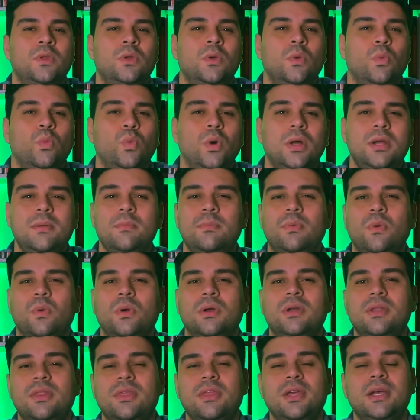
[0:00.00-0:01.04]
One
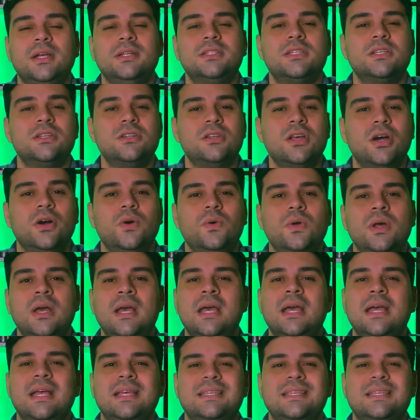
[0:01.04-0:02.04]
important thing to note is